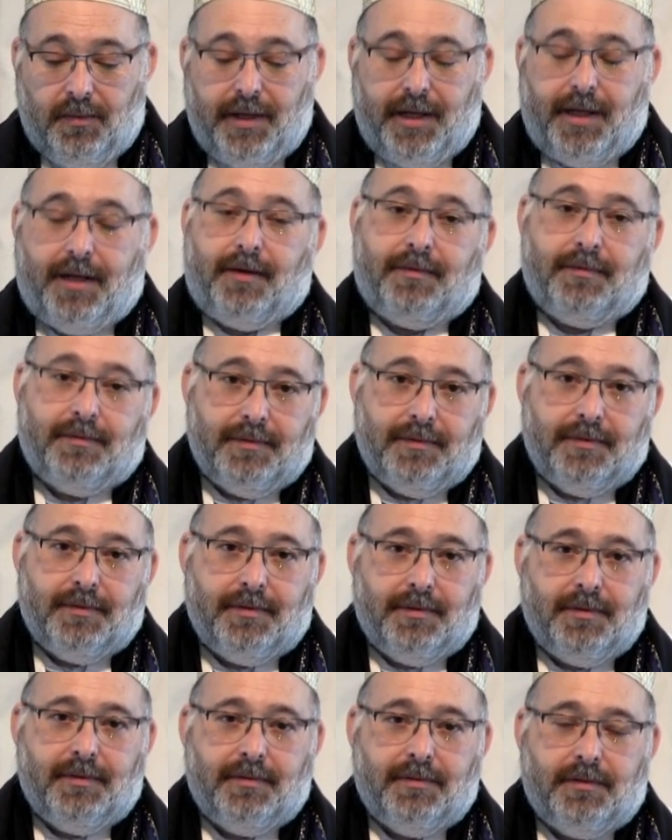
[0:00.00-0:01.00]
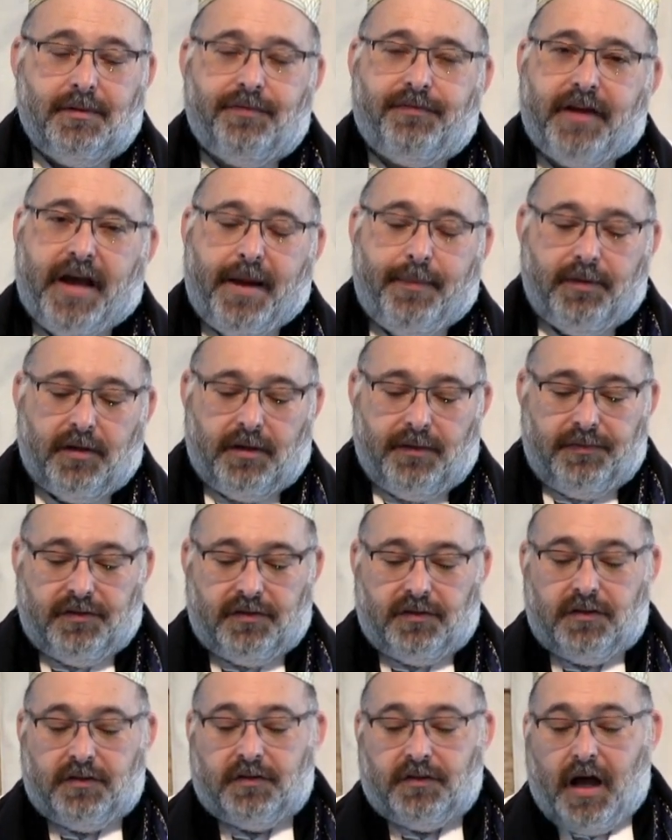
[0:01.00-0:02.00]
well, the fabric of
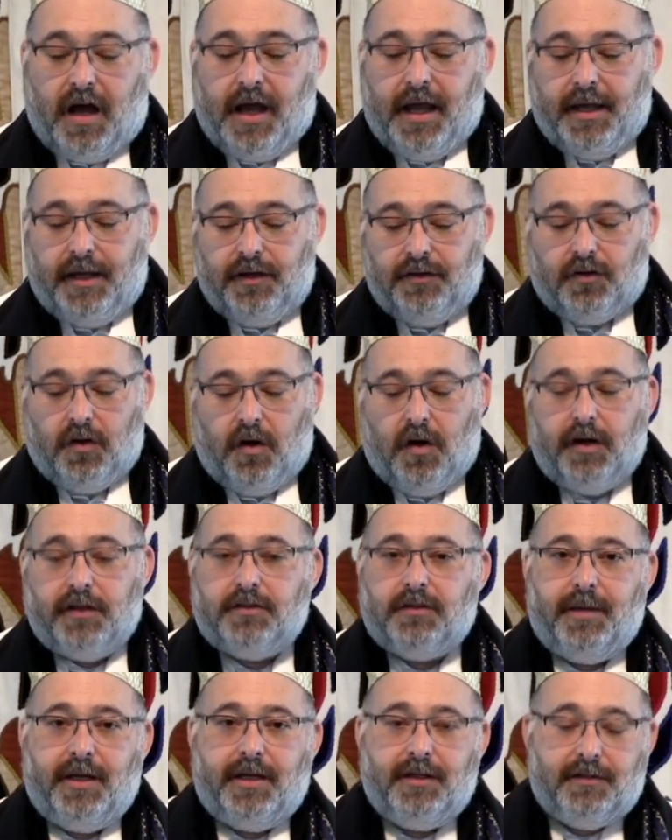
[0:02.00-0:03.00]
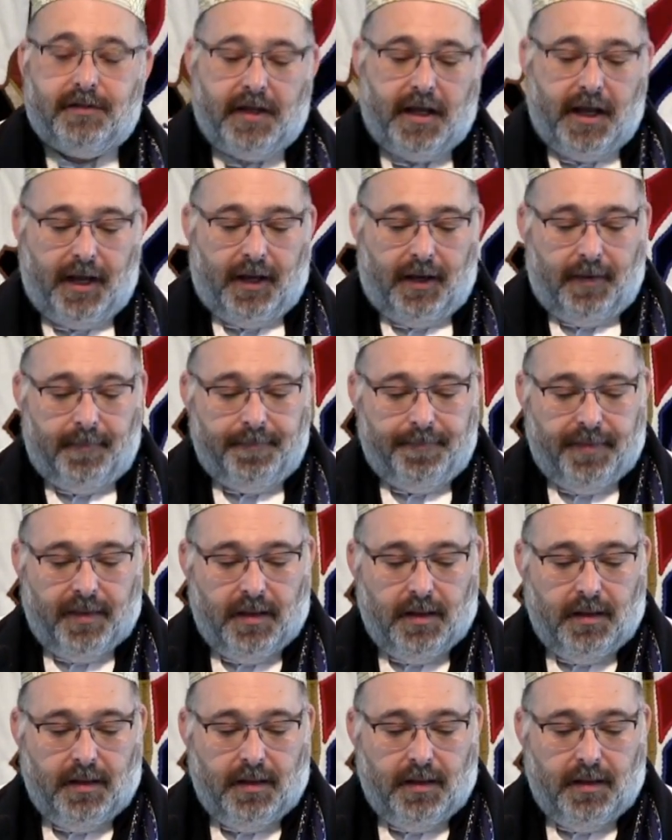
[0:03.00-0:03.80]
a society is hard to maintain,